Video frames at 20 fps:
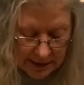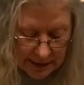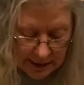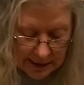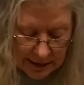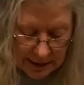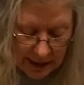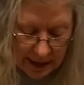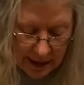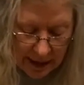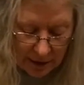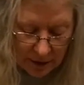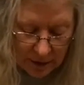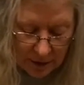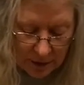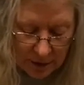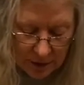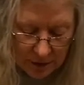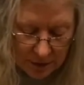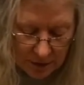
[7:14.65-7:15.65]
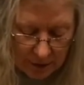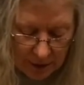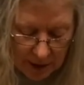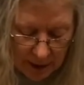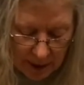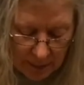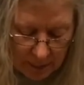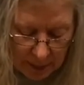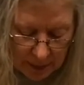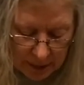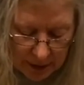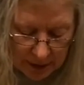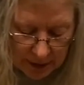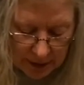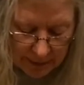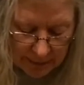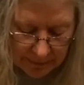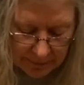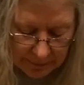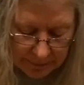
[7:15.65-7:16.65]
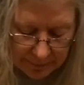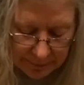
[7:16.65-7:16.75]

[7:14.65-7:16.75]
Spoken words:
down on the dry part.